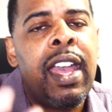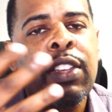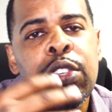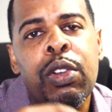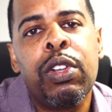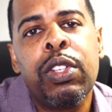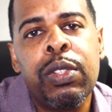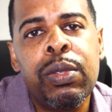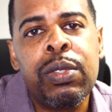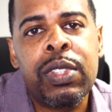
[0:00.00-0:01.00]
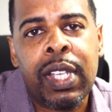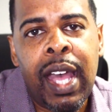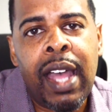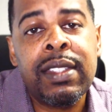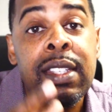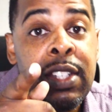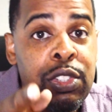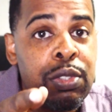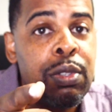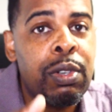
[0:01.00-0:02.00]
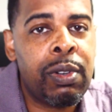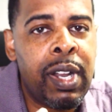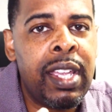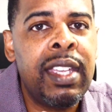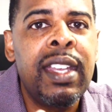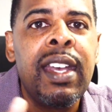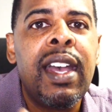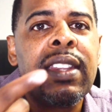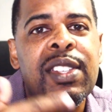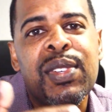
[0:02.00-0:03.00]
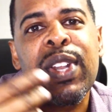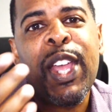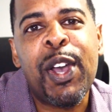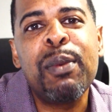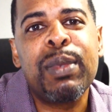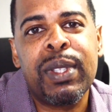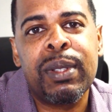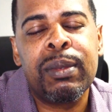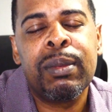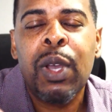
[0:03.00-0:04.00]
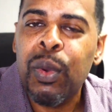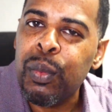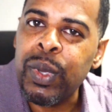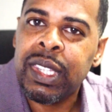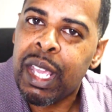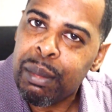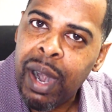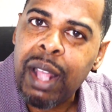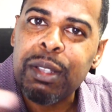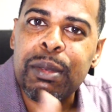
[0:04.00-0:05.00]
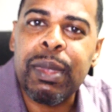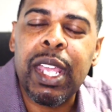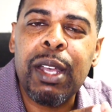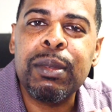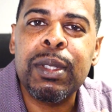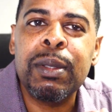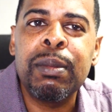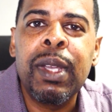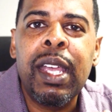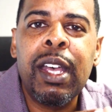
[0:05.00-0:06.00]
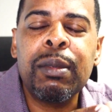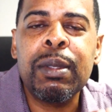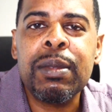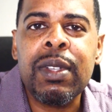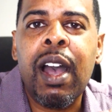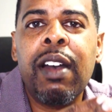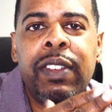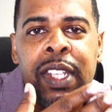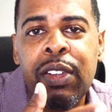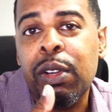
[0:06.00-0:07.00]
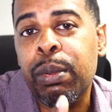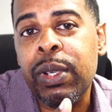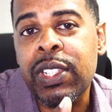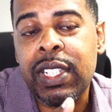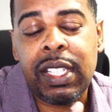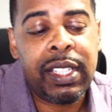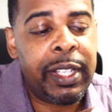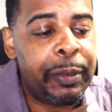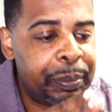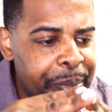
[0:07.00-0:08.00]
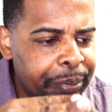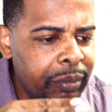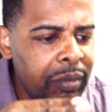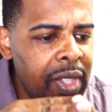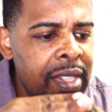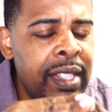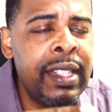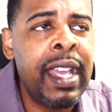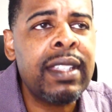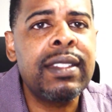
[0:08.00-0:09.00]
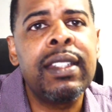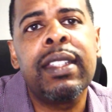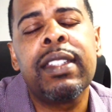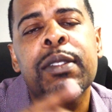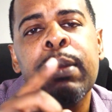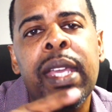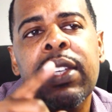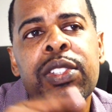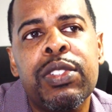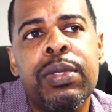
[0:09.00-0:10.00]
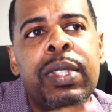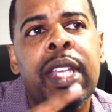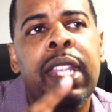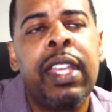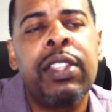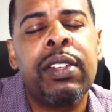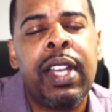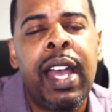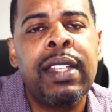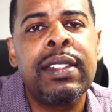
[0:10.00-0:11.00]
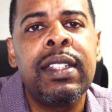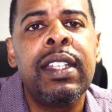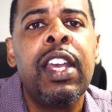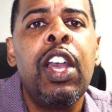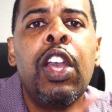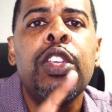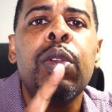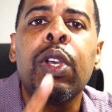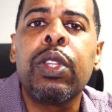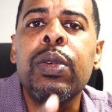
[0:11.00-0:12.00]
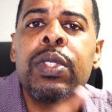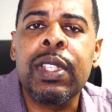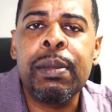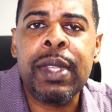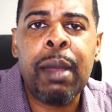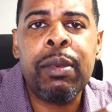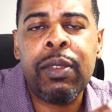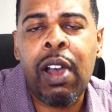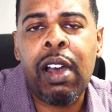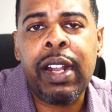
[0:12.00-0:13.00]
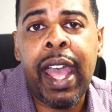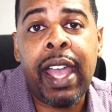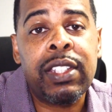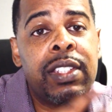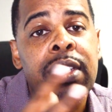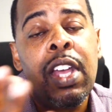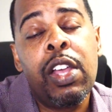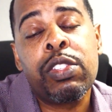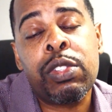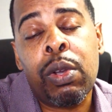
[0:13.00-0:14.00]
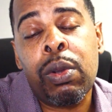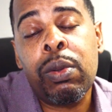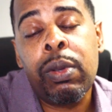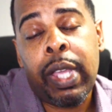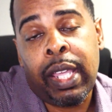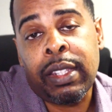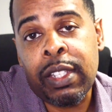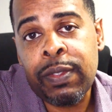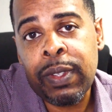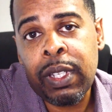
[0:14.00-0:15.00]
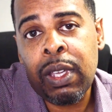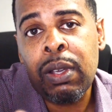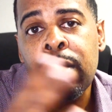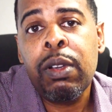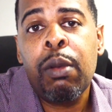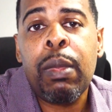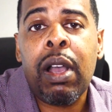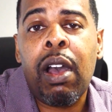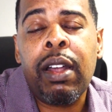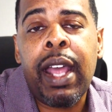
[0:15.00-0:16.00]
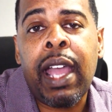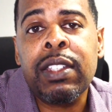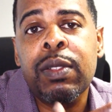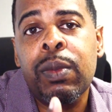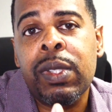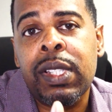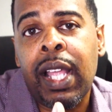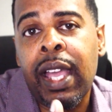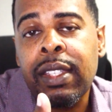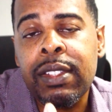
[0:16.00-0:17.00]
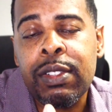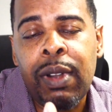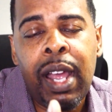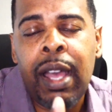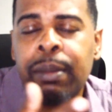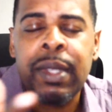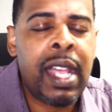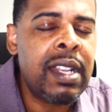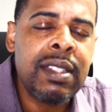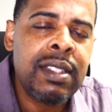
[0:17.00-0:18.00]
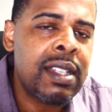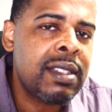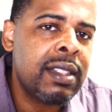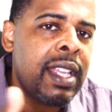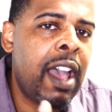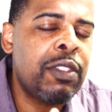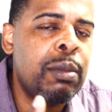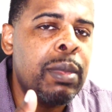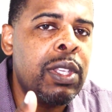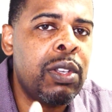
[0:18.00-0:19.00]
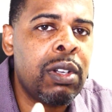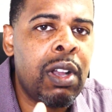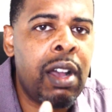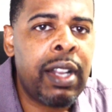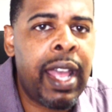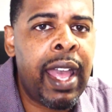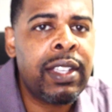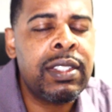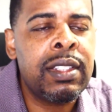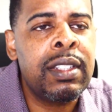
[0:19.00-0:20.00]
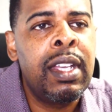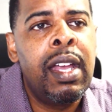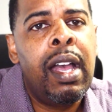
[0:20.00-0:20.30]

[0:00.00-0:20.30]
and you're going to use the content that you create that's going to help them with that problem and help them solve, and they're going to appreciate that. The next thing is making sure that in your content you include some type of call to action. So in this video, my call to action was like, subscribe. That doesn't necessarily have to be your call to action.